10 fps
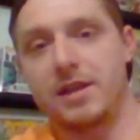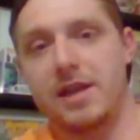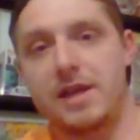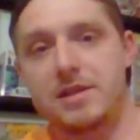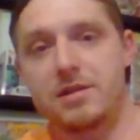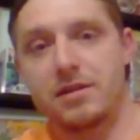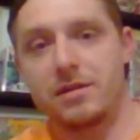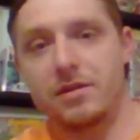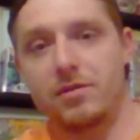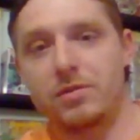Yes, look
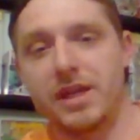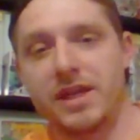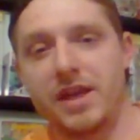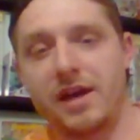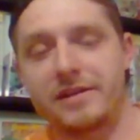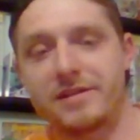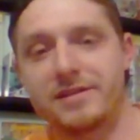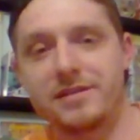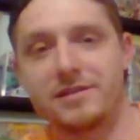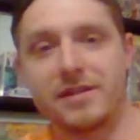at old
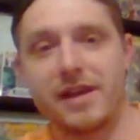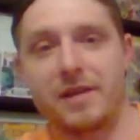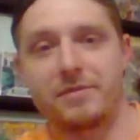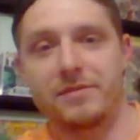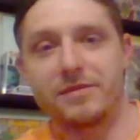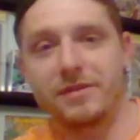Leonidas. Look at him.